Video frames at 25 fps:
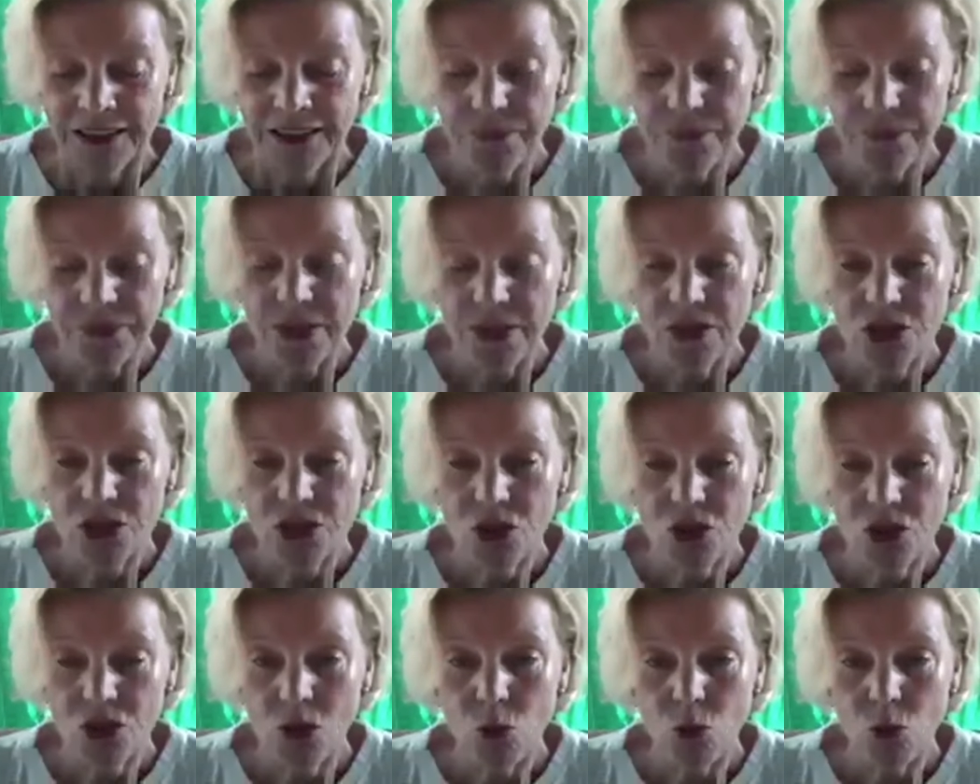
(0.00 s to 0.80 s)
So
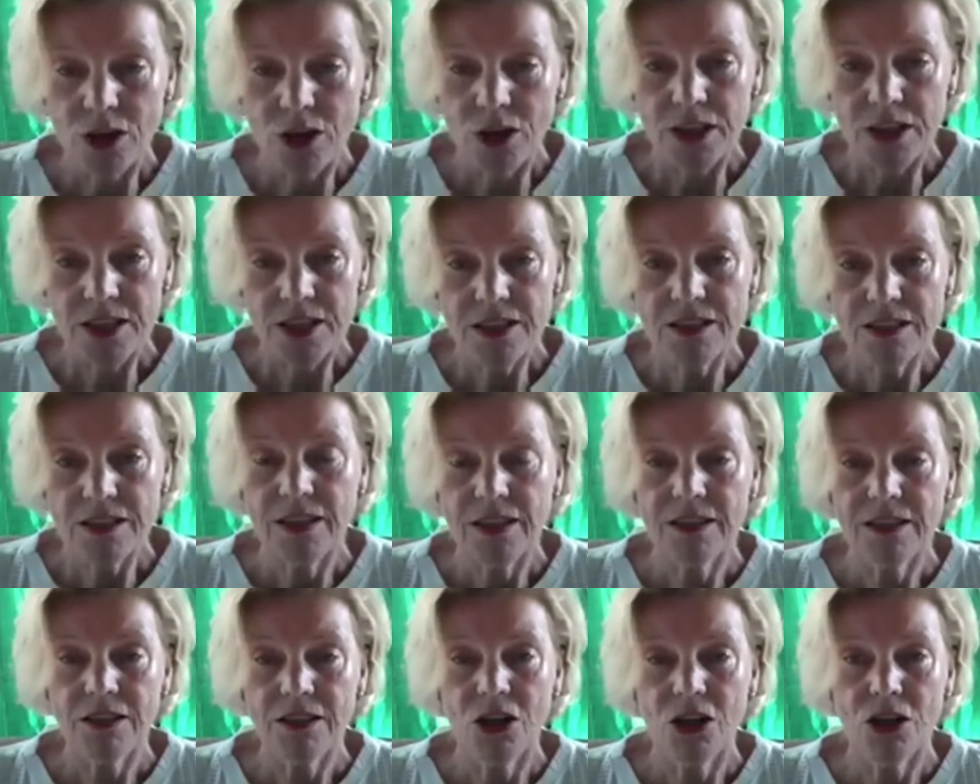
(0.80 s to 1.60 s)
what is it
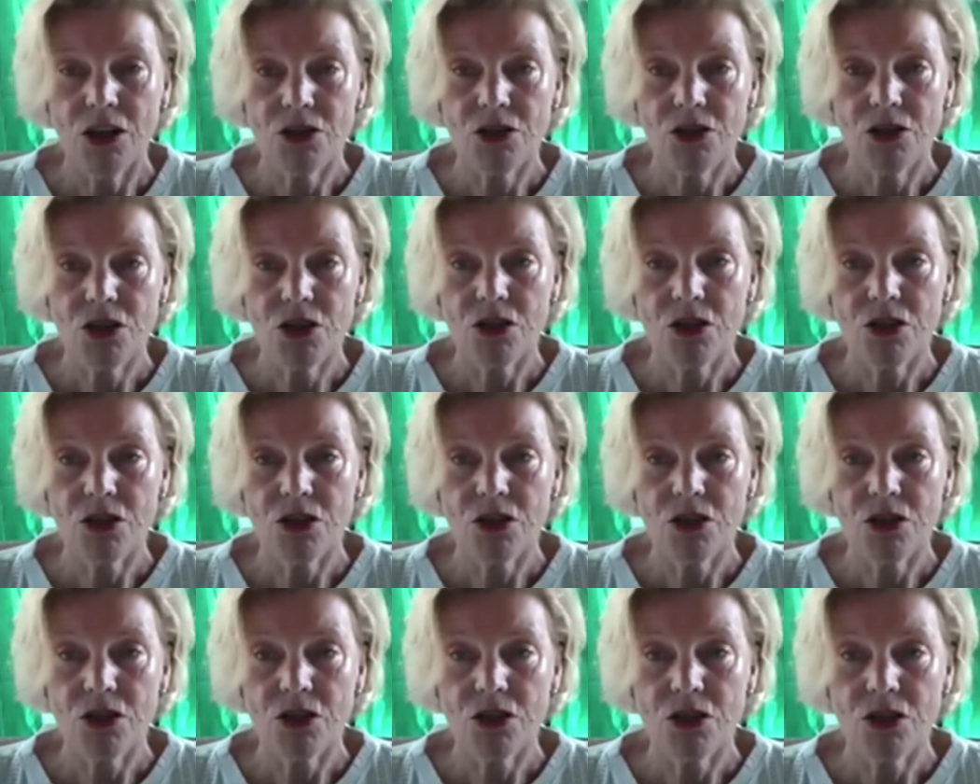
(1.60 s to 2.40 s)

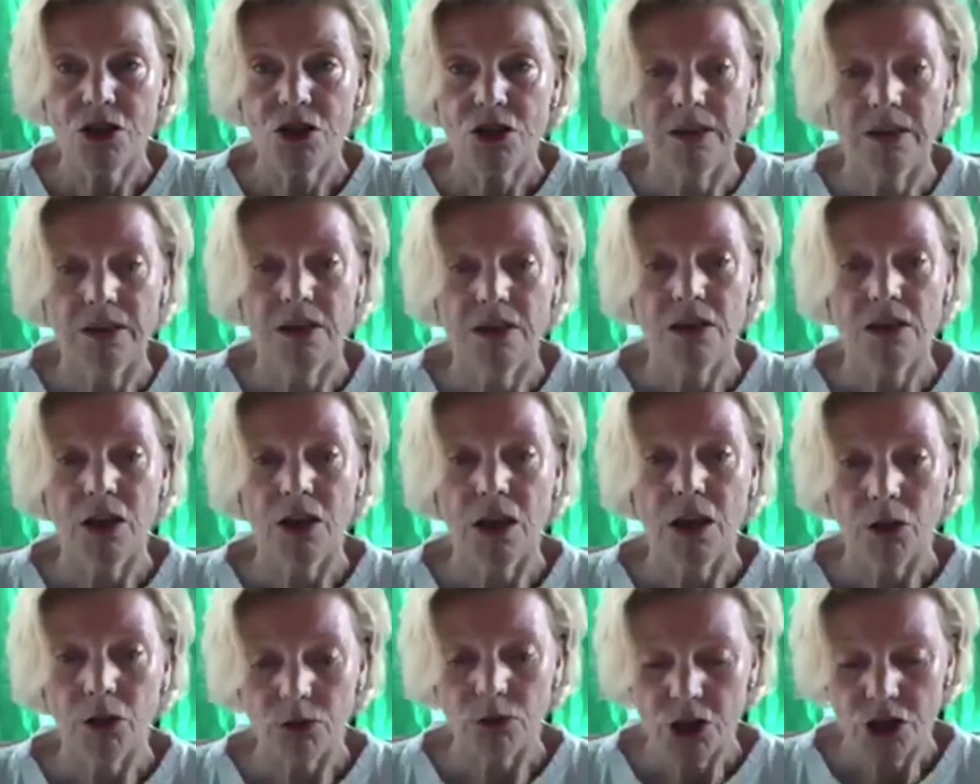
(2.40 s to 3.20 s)
that
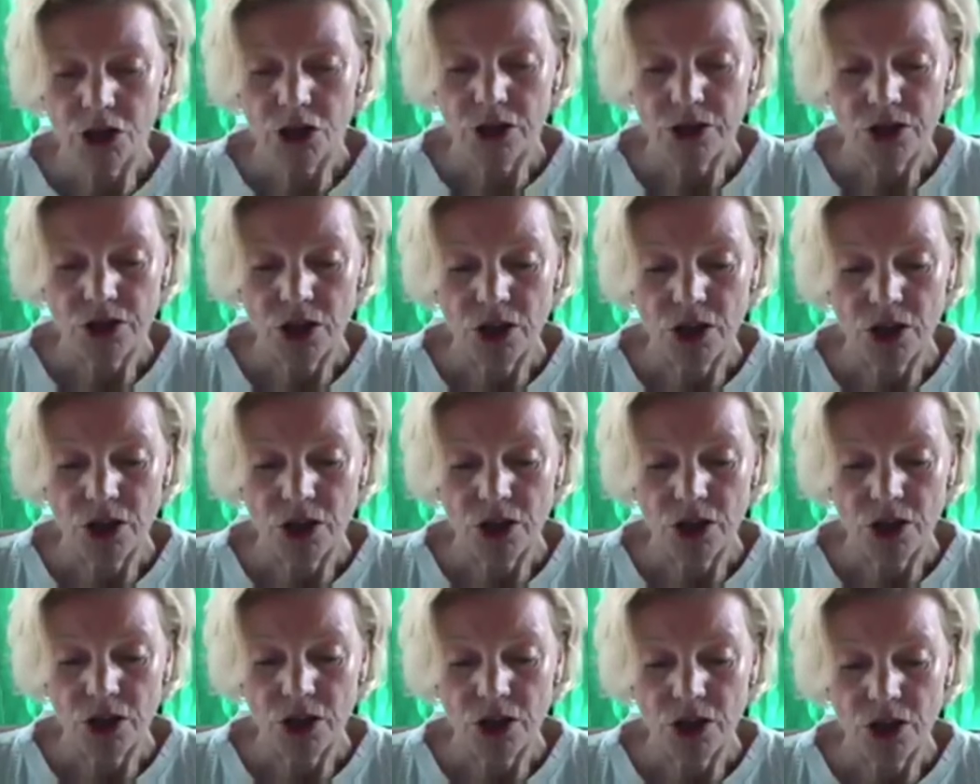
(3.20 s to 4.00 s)
distinguishes
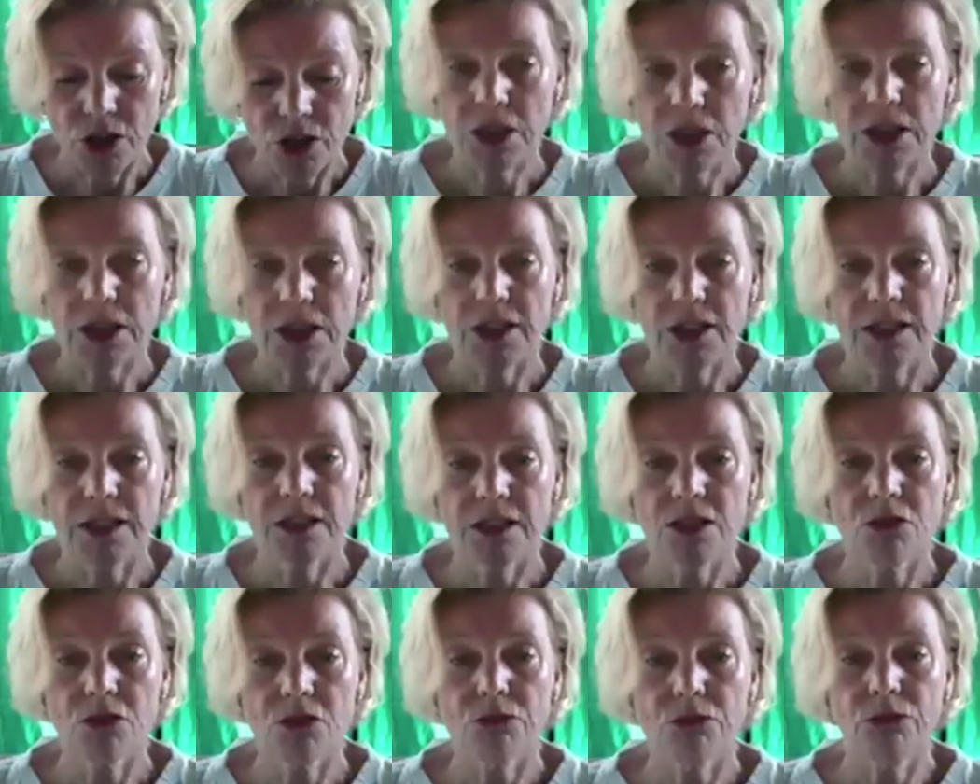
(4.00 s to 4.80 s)
us?
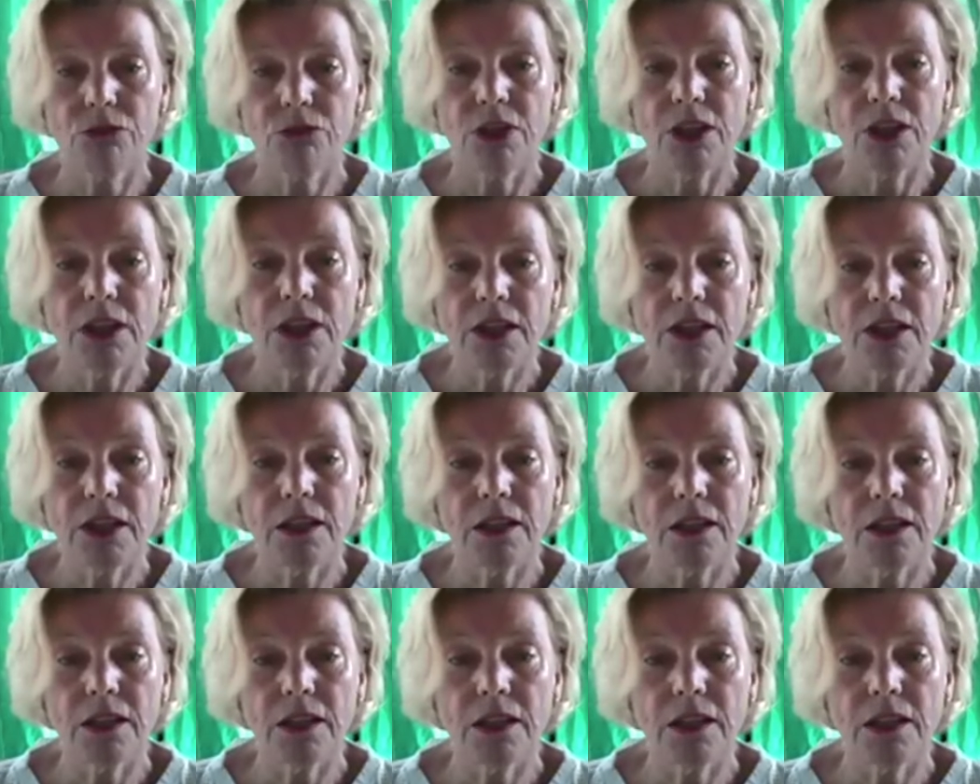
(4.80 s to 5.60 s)
It's
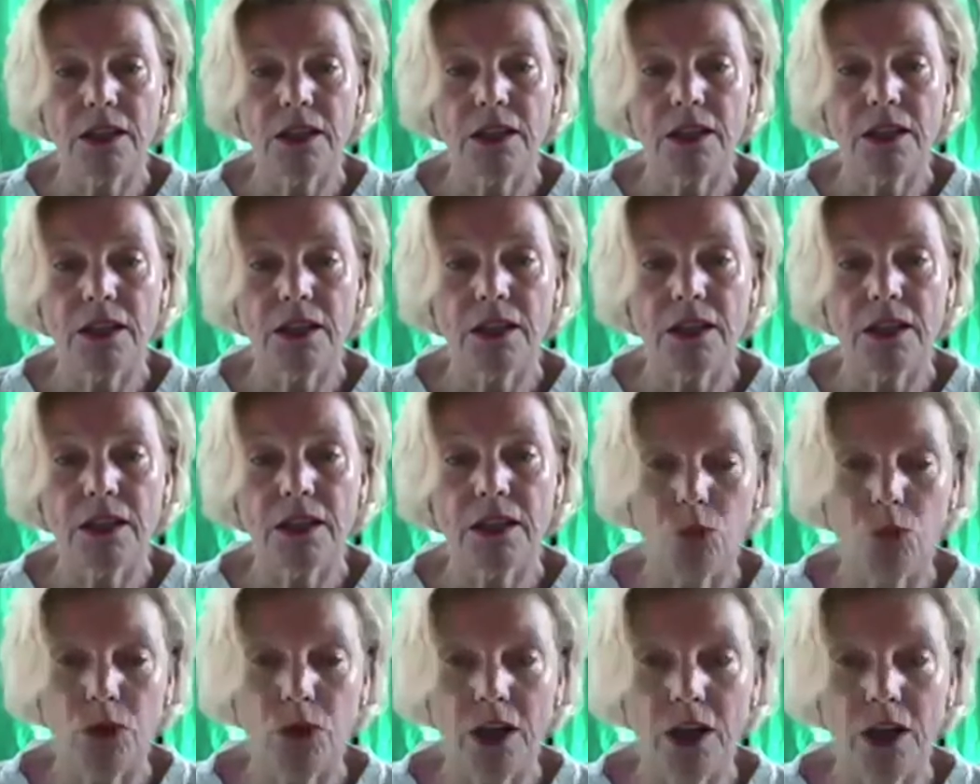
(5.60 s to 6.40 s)
really that we
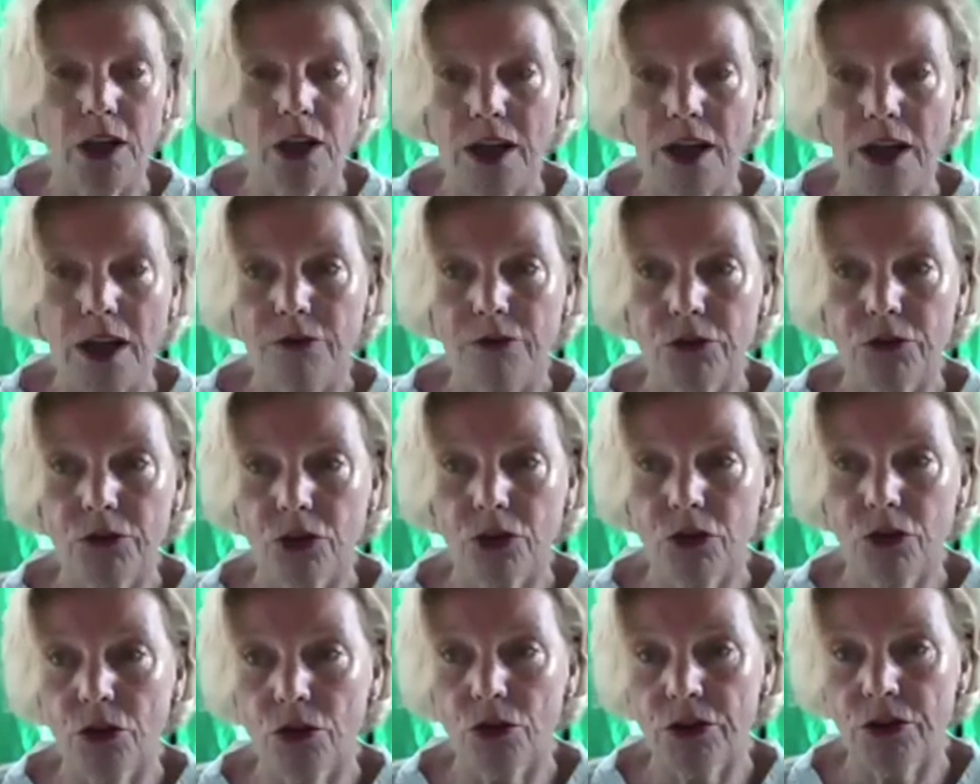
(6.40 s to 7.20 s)
have the
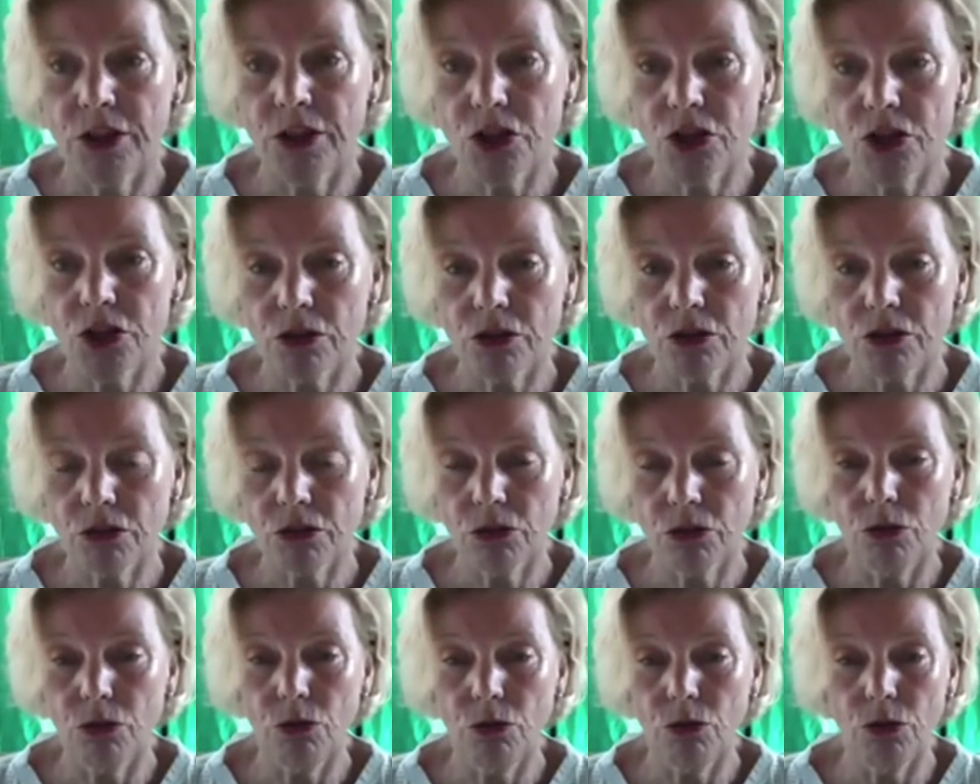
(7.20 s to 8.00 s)
courage
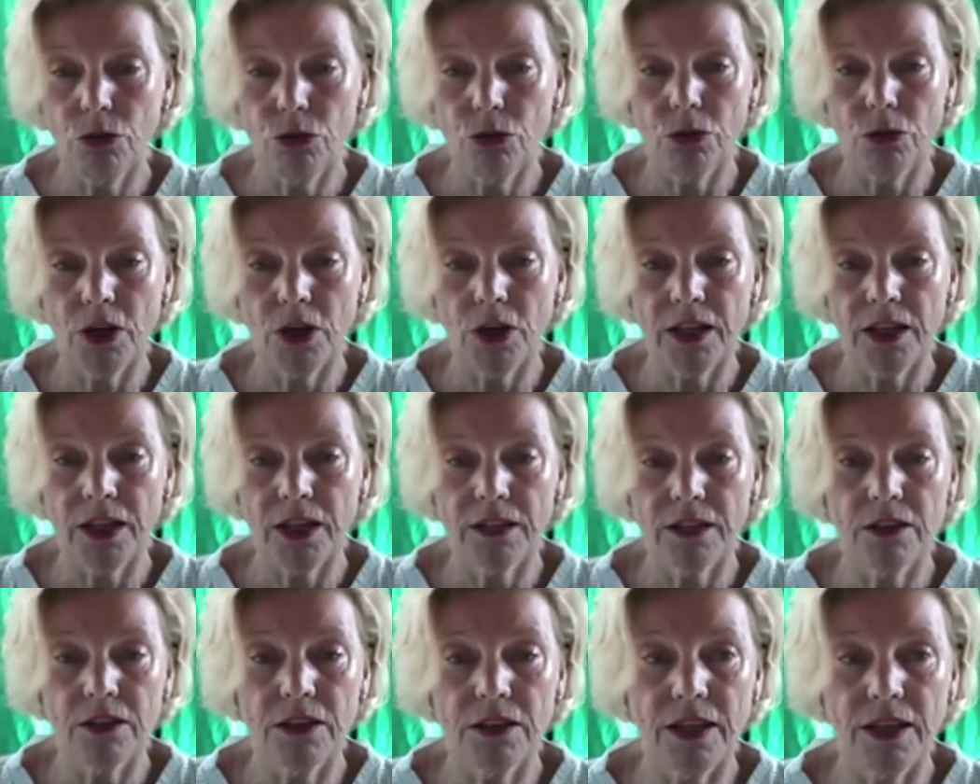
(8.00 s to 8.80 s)
to look at the
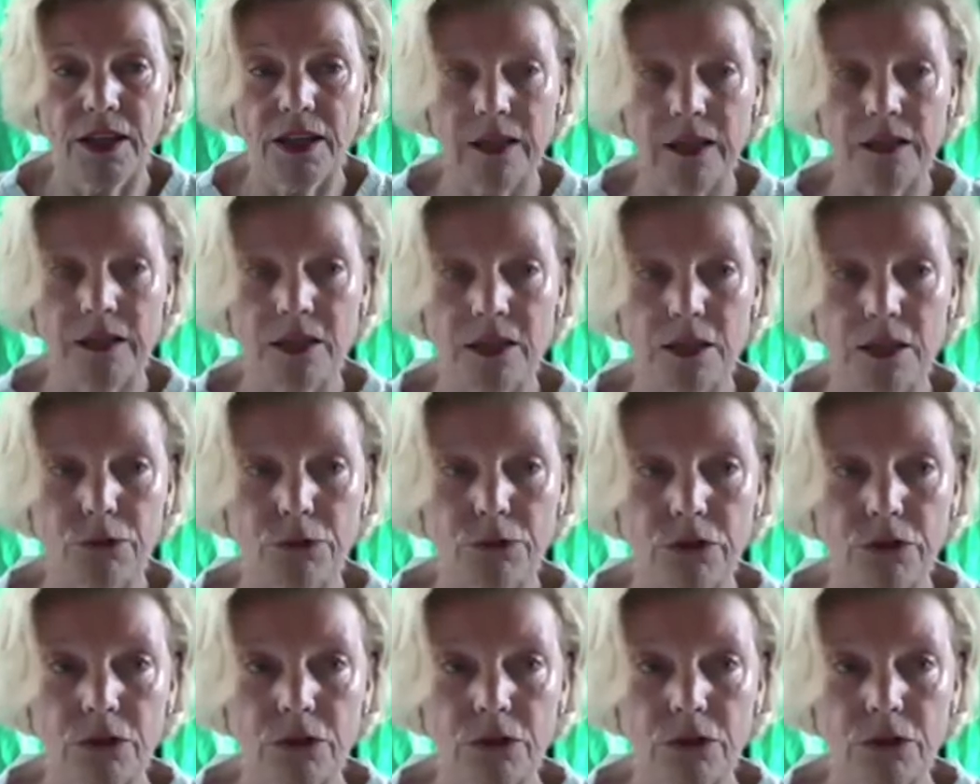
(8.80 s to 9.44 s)
negative